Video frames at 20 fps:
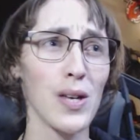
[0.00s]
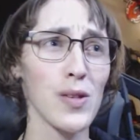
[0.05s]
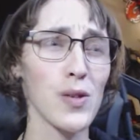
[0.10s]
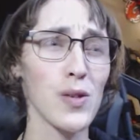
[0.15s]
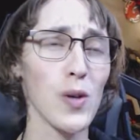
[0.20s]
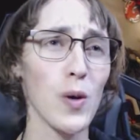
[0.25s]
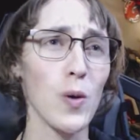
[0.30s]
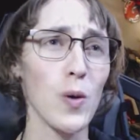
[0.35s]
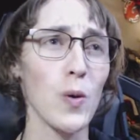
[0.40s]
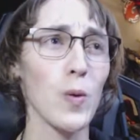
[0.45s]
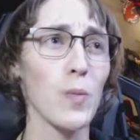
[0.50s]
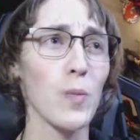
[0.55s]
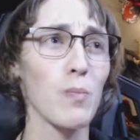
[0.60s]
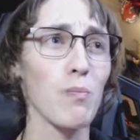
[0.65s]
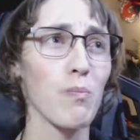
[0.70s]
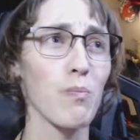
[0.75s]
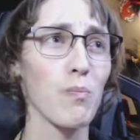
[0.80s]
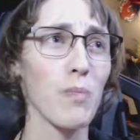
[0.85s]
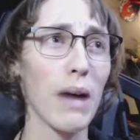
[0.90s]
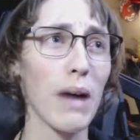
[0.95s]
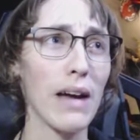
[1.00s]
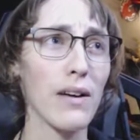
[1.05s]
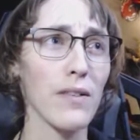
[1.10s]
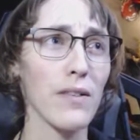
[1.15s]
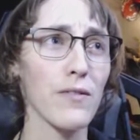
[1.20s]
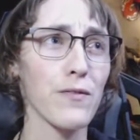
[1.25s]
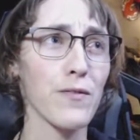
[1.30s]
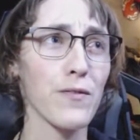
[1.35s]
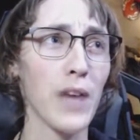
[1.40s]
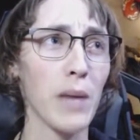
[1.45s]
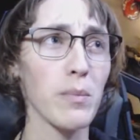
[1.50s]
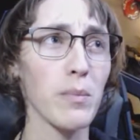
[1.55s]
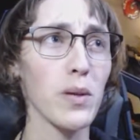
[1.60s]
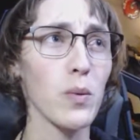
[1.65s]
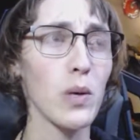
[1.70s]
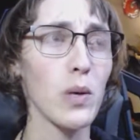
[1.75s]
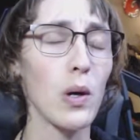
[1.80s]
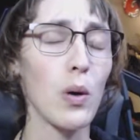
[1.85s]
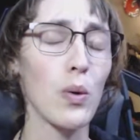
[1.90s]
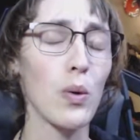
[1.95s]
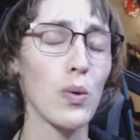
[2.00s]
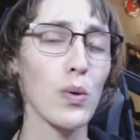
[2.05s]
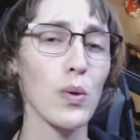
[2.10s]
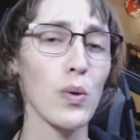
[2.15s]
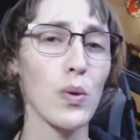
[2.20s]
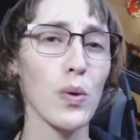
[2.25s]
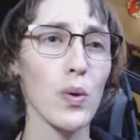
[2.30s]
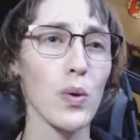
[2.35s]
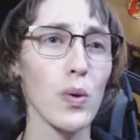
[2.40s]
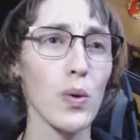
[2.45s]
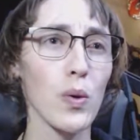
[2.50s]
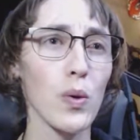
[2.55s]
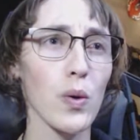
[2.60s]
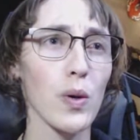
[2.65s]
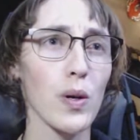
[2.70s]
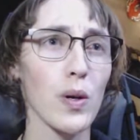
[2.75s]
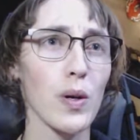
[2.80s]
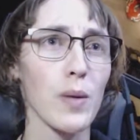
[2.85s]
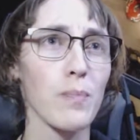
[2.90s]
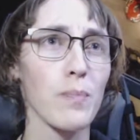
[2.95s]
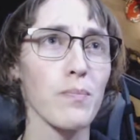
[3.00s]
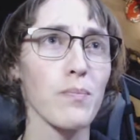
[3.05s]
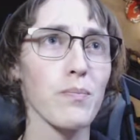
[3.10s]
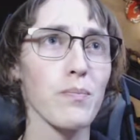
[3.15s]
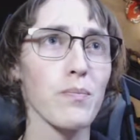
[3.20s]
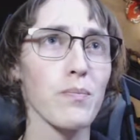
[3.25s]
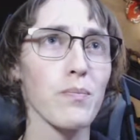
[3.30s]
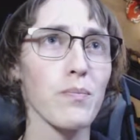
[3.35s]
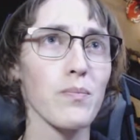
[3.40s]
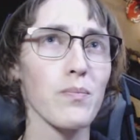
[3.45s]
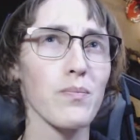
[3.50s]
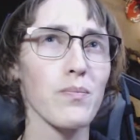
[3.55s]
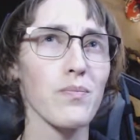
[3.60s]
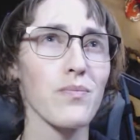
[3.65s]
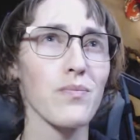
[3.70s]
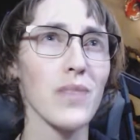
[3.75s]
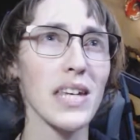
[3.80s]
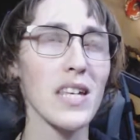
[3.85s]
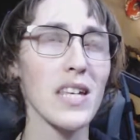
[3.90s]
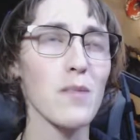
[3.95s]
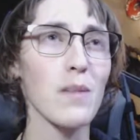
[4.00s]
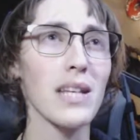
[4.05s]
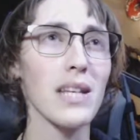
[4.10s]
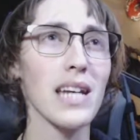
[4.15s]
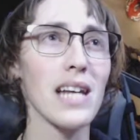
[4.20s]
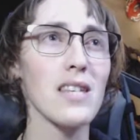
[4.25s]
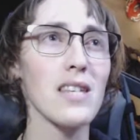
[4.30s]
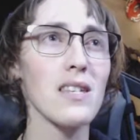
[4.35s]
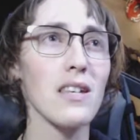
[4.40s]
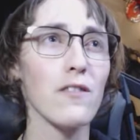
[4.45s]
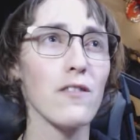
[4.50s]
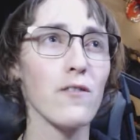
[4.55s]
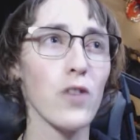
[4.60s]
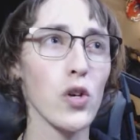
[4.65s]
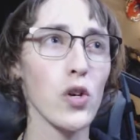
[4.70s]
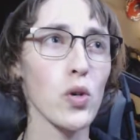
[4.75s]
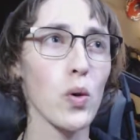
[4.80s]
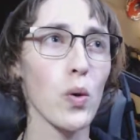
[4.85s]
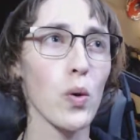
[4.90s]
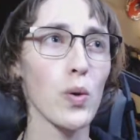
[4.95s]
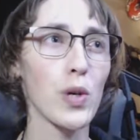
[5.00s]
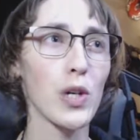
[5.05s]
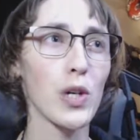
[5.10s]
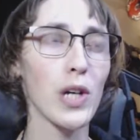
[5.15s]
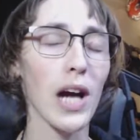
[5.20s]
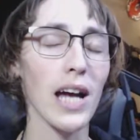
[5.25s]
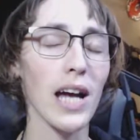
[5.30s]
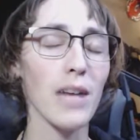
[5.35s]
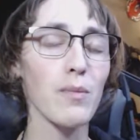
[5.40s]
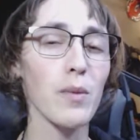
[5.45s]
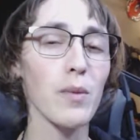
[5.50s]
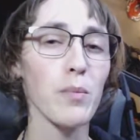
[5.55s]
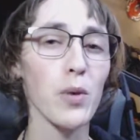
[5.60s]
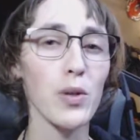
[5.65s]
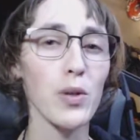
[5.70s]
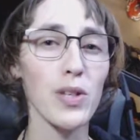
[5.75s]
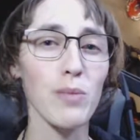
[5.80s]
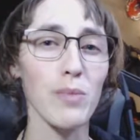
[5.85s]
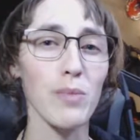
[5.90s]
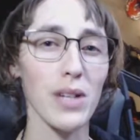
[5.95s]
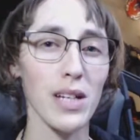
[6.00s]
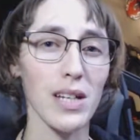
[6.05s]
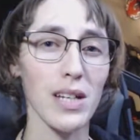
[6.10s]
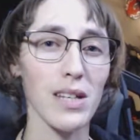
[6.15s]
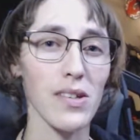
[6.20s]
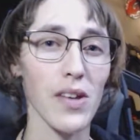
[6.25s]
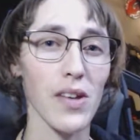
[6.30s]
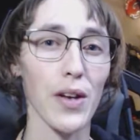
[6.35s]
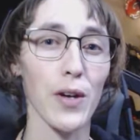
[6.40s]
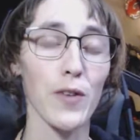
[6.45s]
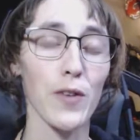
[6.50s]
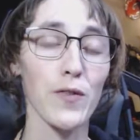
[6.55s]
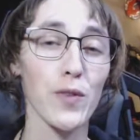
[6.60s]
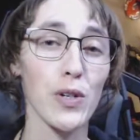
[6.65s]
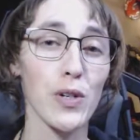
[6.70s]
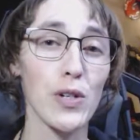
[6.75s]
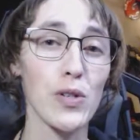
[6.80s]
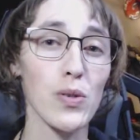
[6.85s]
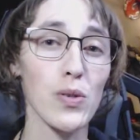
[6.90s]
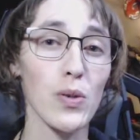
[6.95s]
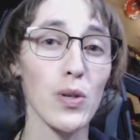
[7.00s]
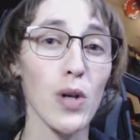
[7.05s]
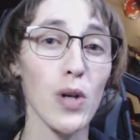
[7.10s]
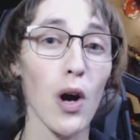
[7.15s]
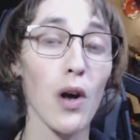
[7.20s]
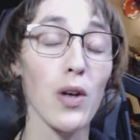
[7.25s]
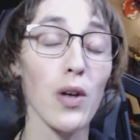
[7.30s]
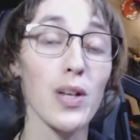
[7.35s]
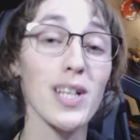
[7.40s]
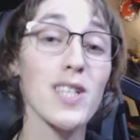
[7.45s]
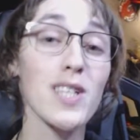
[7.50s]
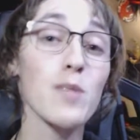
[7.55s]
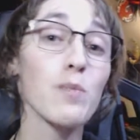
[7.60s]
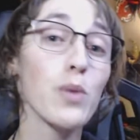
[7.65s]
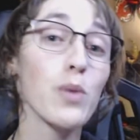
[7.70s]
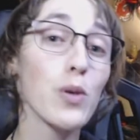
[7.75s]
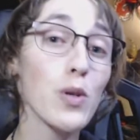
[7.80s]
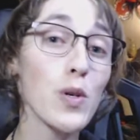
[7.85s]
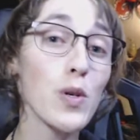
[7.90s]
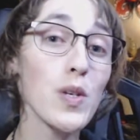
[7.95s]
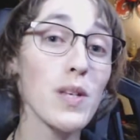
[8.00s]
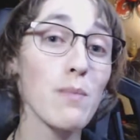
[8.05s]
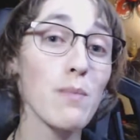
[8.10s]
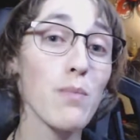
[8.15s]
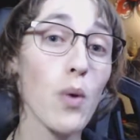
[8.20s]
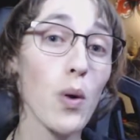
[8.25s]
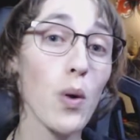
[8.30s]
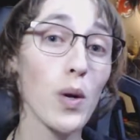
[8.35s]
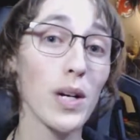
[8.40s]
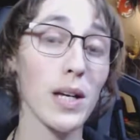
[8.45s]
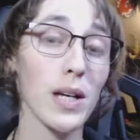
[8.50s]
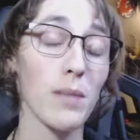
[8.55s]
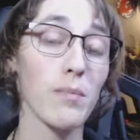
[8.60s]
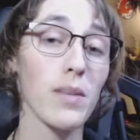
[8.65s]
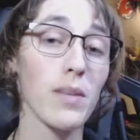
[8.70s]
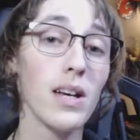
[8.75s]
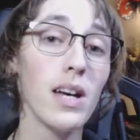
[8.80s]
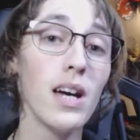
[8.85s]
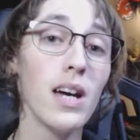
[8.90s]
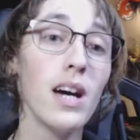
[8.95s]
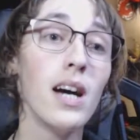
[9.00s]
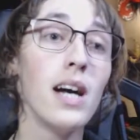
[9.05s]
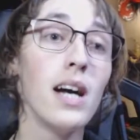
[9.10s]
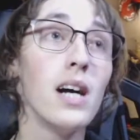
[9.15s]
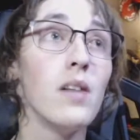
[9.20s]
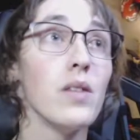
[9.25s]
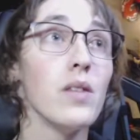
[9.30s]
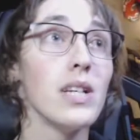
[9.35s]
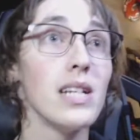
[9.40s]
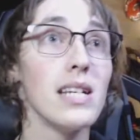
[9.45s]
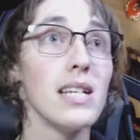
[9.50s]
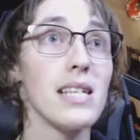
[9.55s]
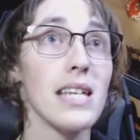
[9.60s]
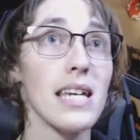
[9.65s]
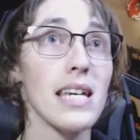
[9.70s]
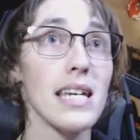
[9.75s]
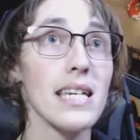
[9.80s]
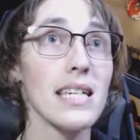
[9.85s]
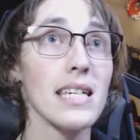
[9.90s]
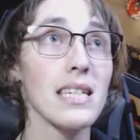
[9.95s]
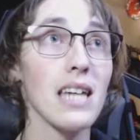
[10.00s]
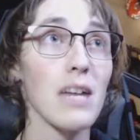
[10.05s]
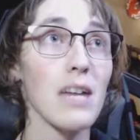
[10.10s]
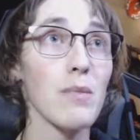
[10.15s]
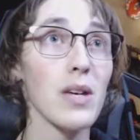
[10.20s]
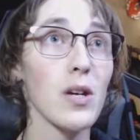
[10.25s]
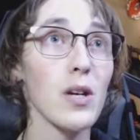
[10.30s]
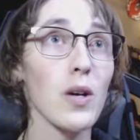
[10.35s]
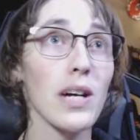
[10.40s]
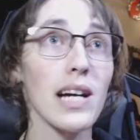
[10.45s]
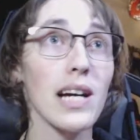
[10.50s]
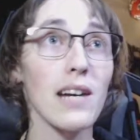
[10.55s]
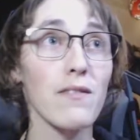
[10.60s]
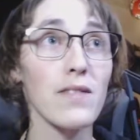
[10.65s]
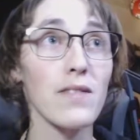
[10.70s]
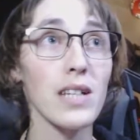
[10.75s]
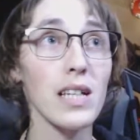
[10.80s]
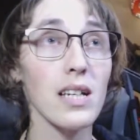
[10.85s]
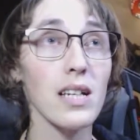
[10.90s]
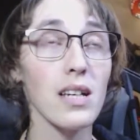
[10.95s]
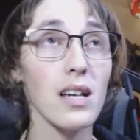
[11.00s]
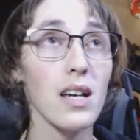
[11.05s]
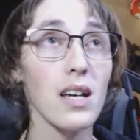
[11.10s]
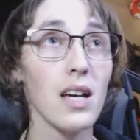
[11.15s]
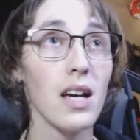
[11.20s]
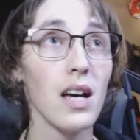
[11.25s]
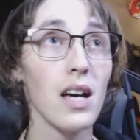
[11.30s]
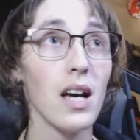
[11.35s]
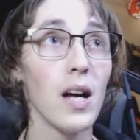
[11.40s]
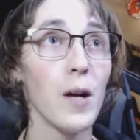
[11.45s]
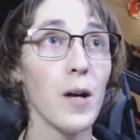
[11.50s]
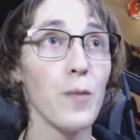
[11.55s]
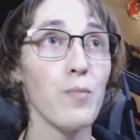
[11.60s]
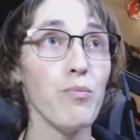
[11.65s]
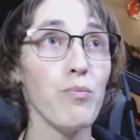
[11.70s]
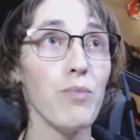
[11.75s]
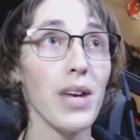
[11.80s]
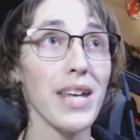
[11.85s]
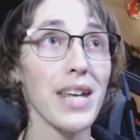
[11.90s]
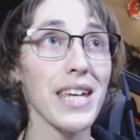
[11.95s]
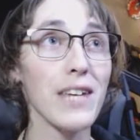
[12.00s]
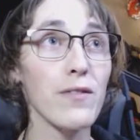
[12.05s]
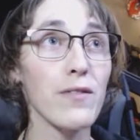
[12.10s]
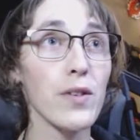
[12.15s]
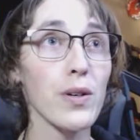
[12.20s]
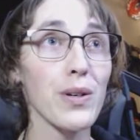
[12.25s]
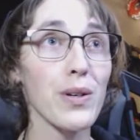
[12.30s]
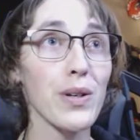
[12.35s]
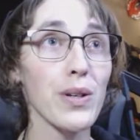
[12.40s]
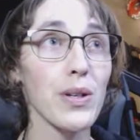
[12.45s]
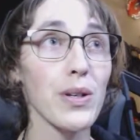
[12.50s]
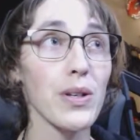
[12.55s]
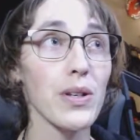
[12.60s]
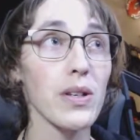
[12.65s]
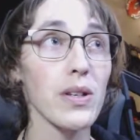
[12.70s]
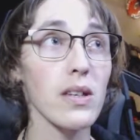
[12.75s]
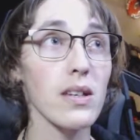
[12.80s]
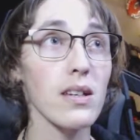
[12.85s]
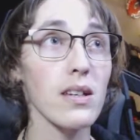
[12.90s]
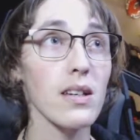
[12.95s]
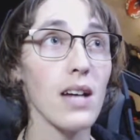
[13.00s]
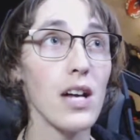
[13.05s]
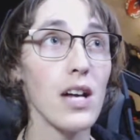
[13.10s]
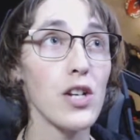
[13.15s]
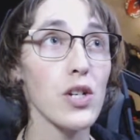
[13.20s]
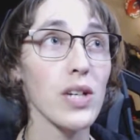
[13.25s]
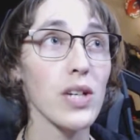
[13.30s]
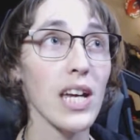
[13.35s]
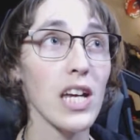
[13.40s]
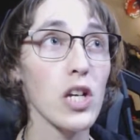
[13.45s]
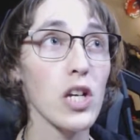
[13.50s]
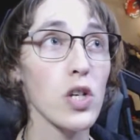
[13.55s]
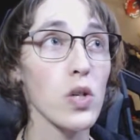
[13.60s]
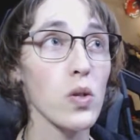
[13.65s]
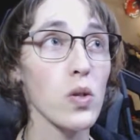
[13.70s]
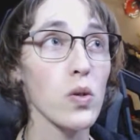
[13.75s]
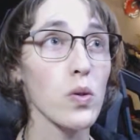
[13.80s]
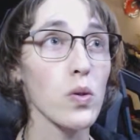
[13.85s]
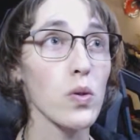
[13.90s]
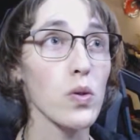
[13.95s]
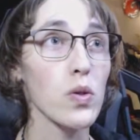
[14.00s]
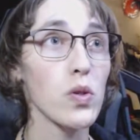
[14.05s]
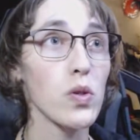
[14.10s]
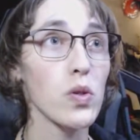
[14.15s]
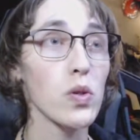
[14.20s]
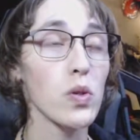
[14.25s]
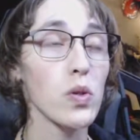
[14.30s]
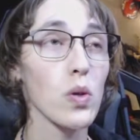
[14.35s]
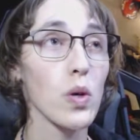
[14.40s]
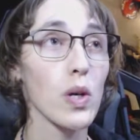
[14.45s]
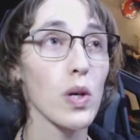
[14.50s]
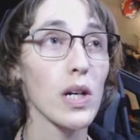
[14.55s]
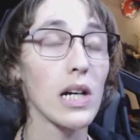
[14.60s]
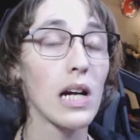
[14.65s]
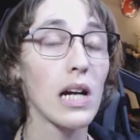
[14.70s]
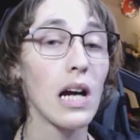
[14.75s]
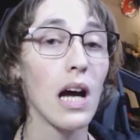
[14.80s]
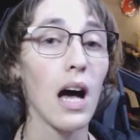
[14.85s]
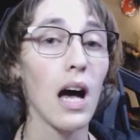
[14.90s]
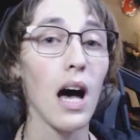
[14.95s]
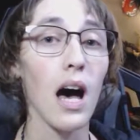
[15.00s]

So my family, we own, or I guess my dad's the official owner. I am the multimedia designer for a store called Explorers Emporium. It is a gaming, crafting, medieval, educational store.